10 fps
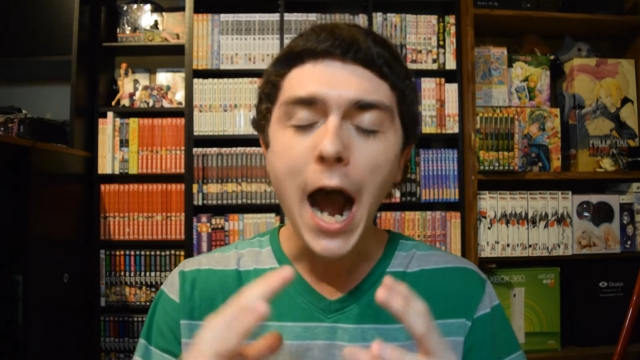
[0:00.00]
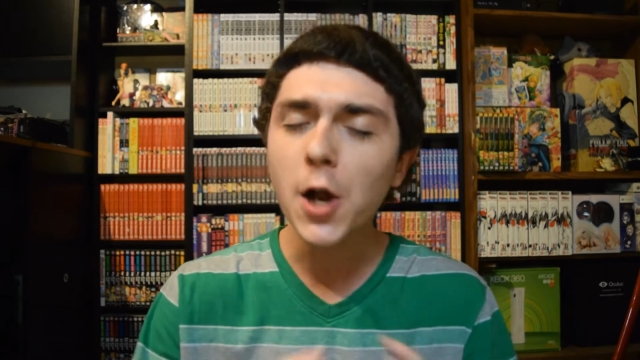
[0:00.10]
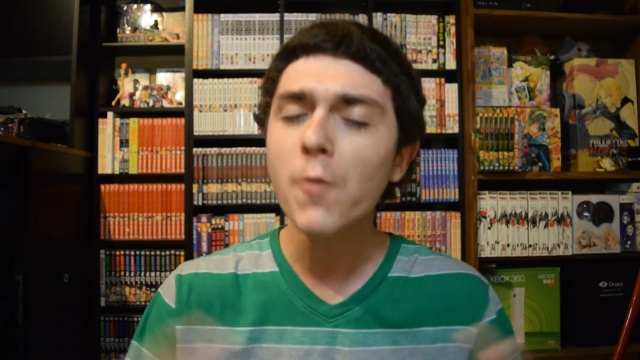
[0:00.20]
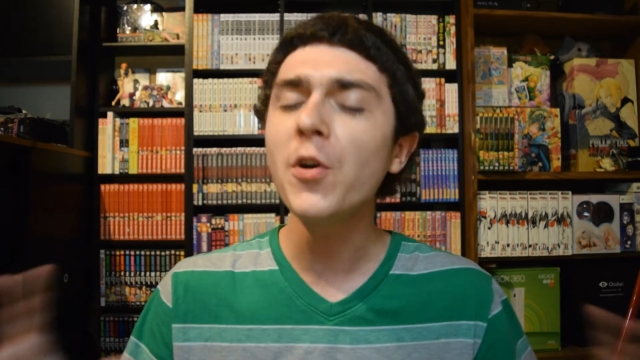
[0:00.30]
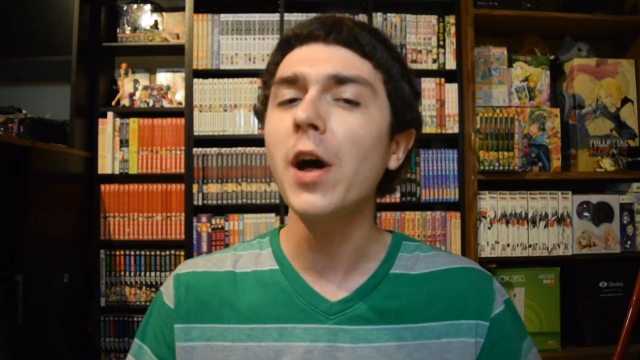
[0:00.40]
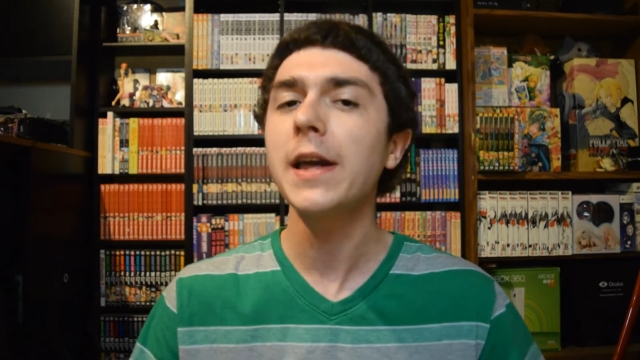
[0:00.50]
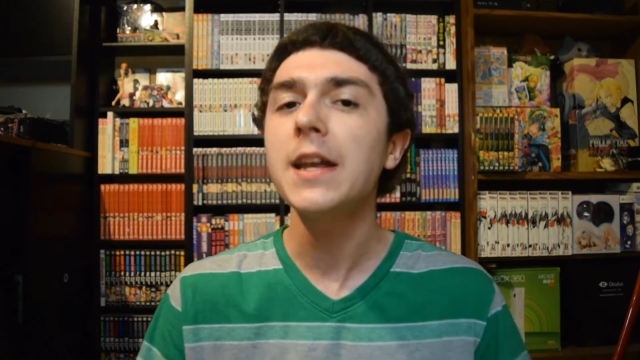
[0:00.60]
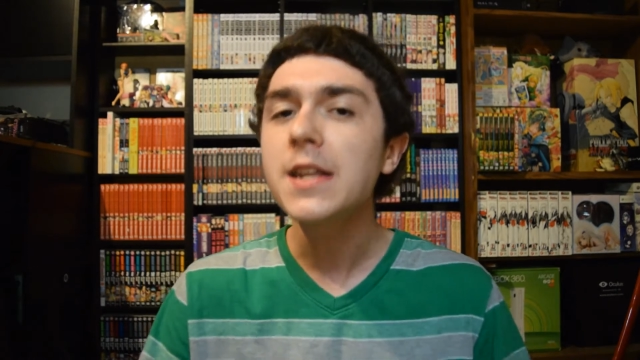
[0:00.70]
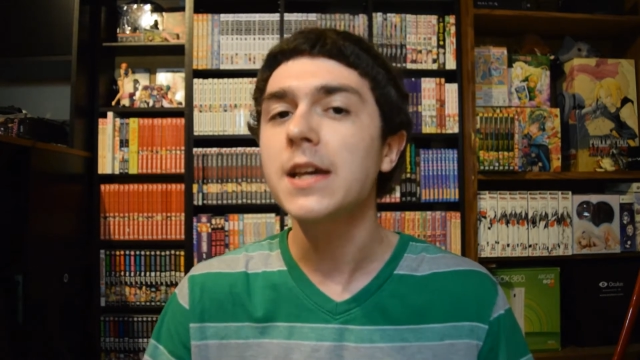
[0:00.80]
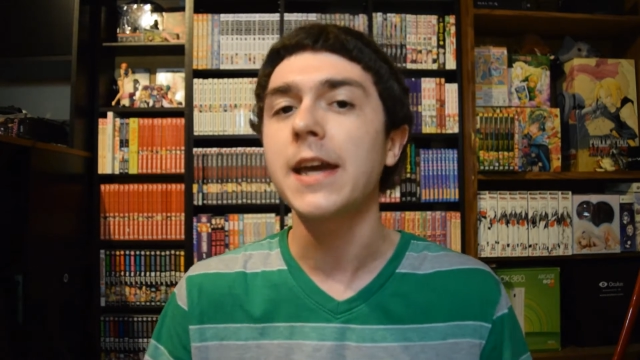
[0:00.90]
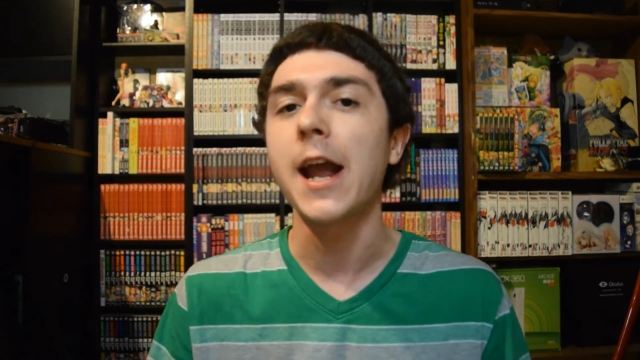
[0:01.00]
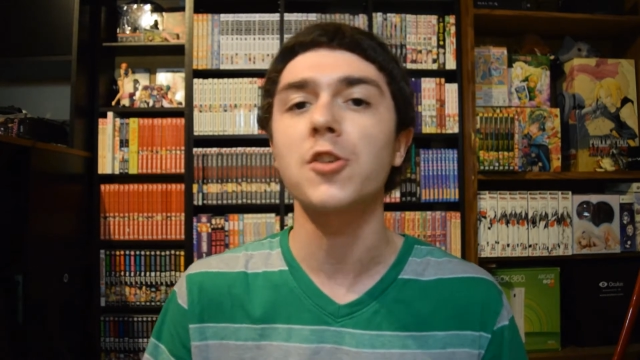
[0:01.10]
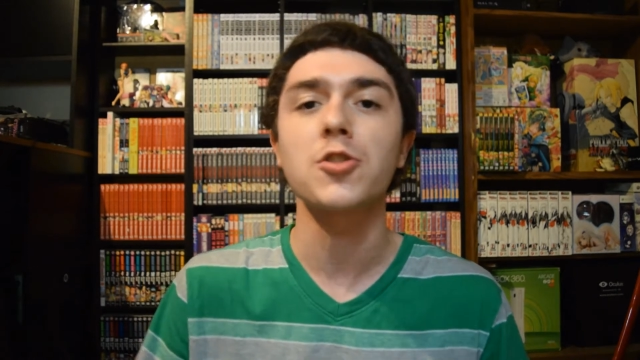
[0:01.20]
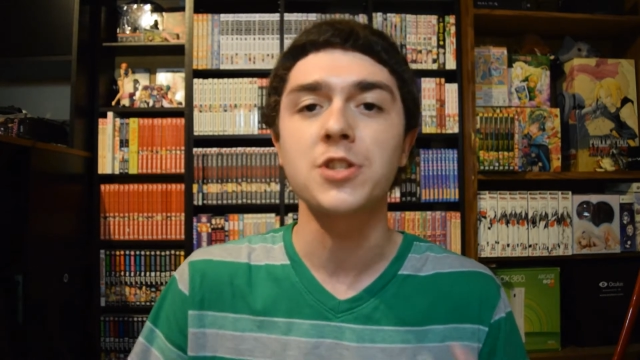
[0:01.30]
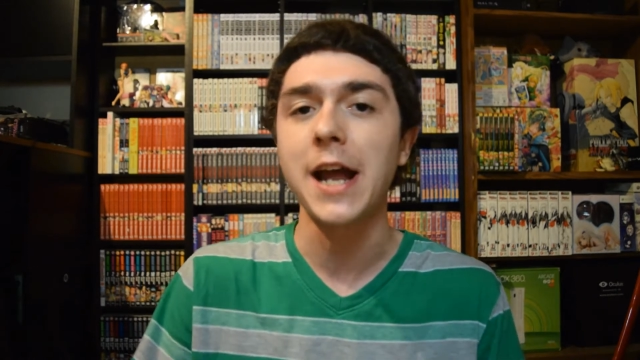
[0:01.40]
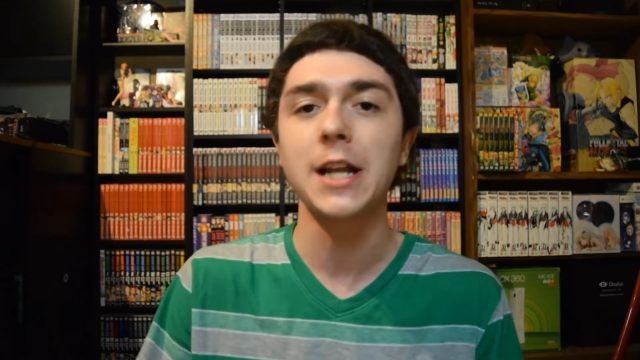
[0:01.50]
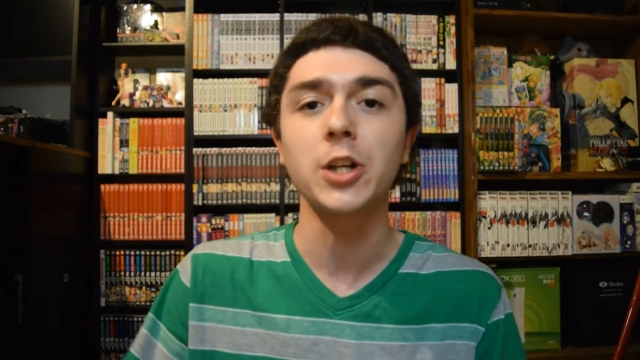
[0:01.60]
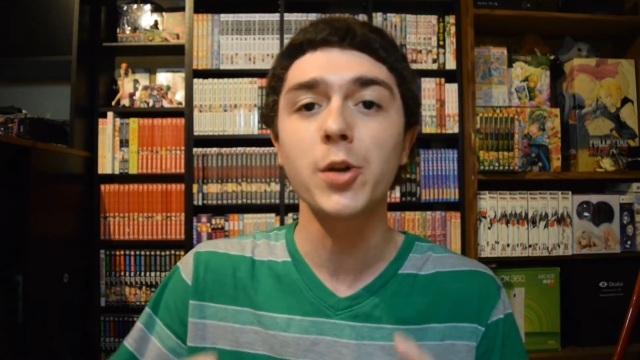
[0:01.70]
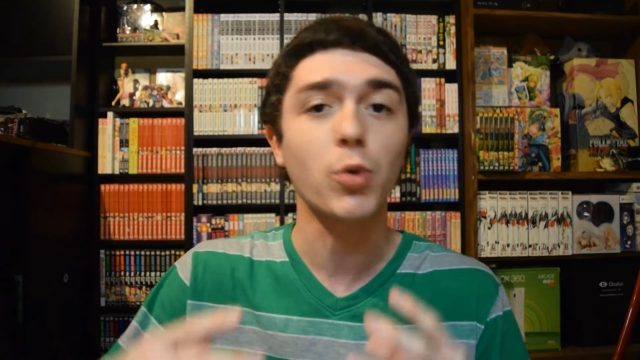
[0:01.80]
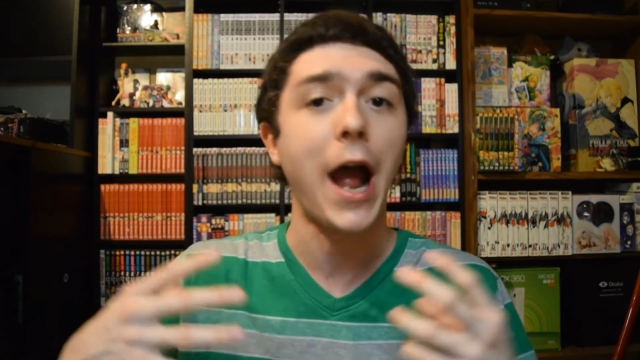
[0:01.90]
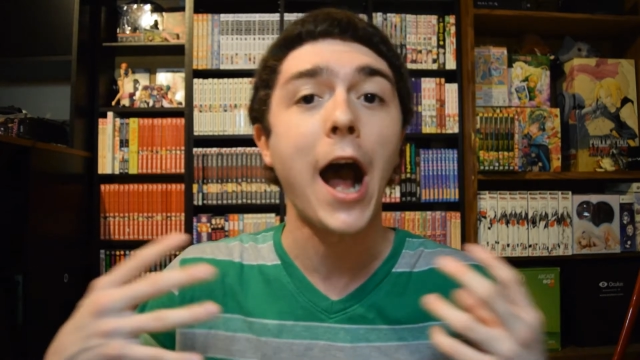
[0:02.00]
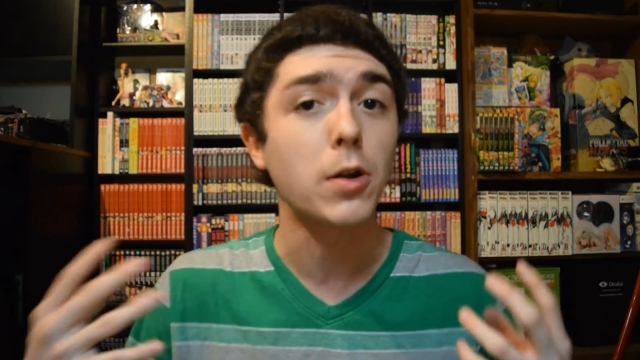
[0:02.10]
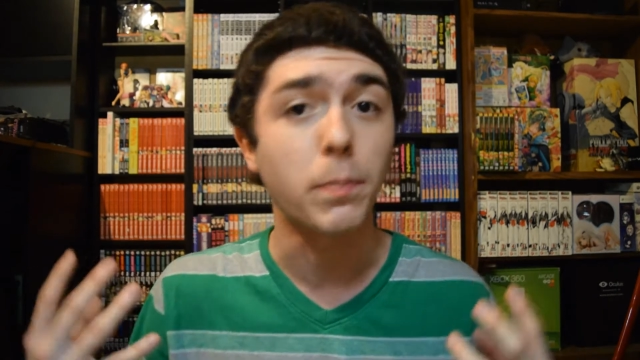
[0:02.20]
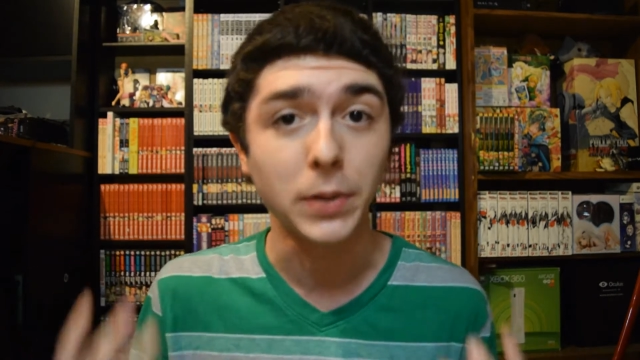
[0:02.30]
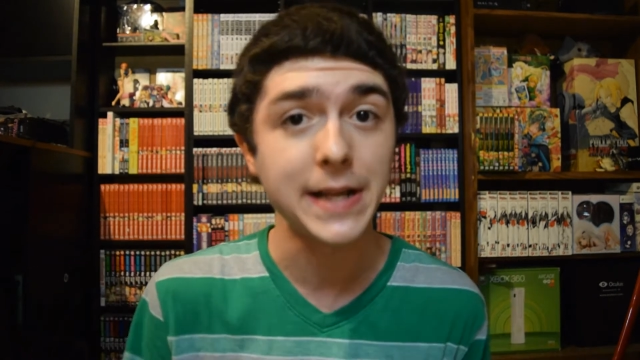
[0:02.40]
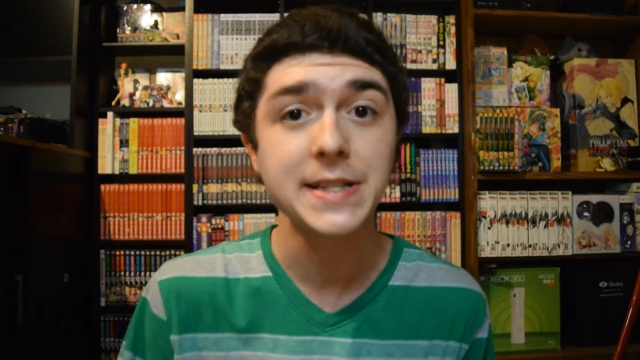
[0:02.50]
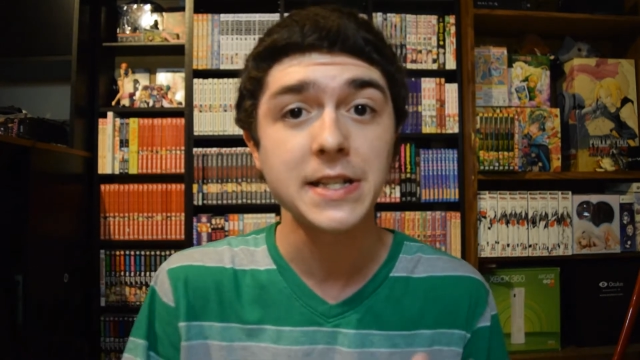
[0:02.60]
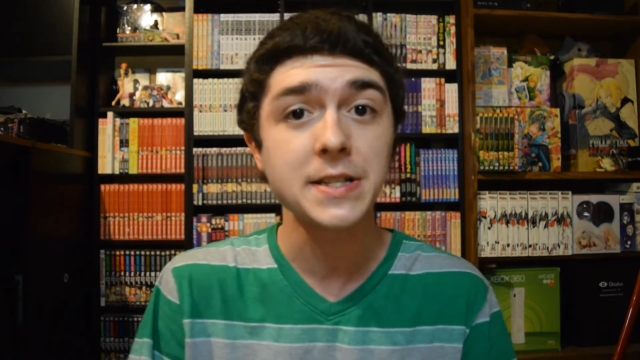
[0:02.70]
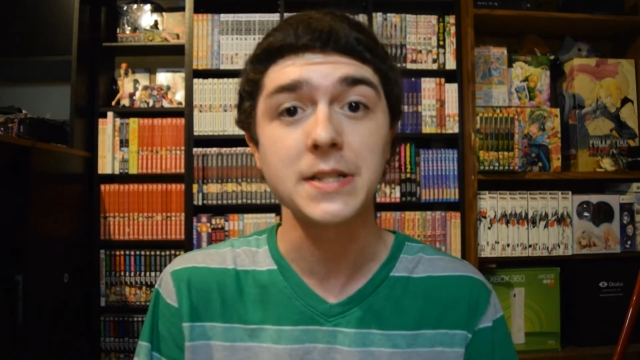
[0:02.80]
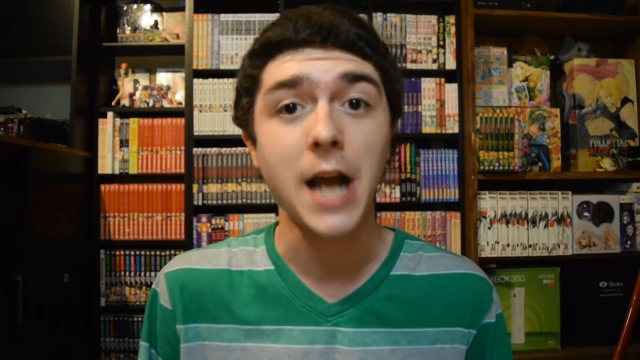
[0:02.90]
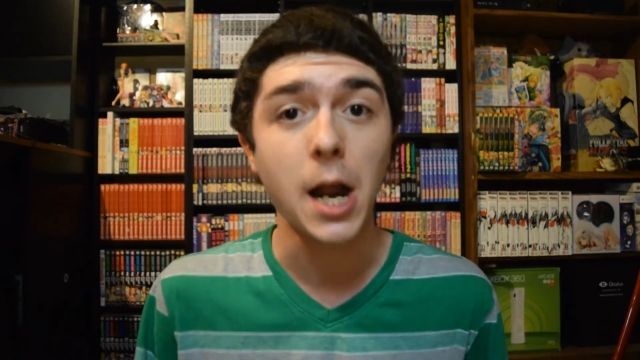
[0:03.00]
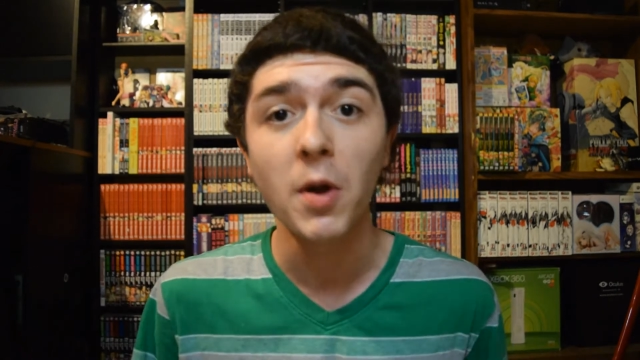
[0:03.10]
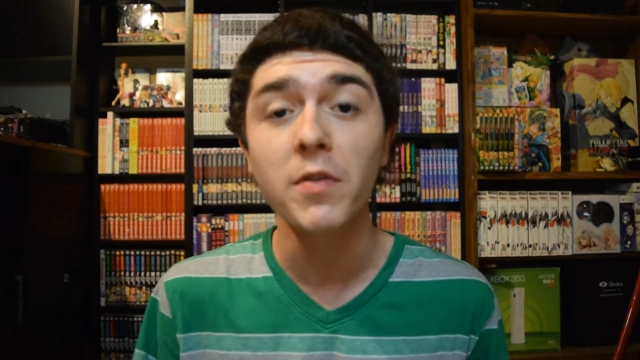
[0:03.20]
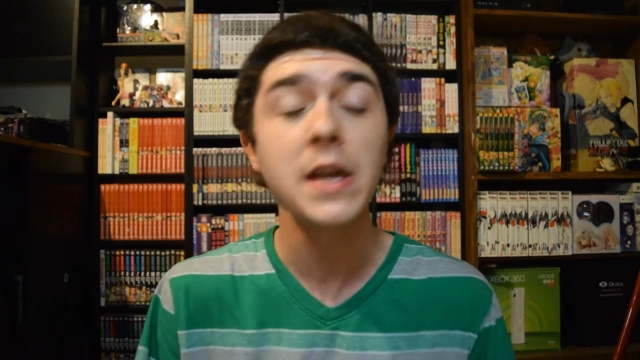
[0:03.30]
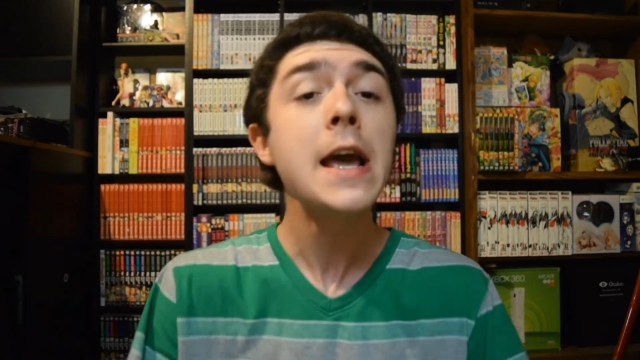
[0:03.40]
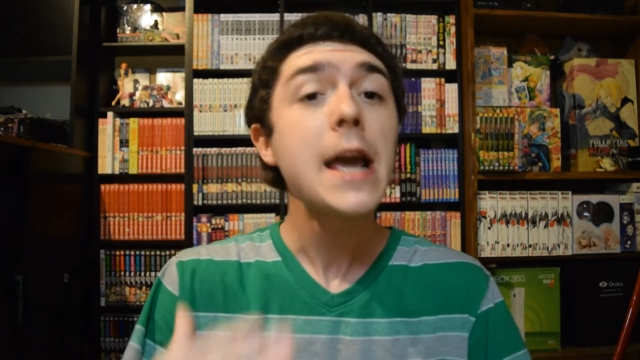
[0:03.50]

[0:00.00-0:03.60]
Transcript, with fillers: I don't feel like any of the characters technically were out of place in this entire movie.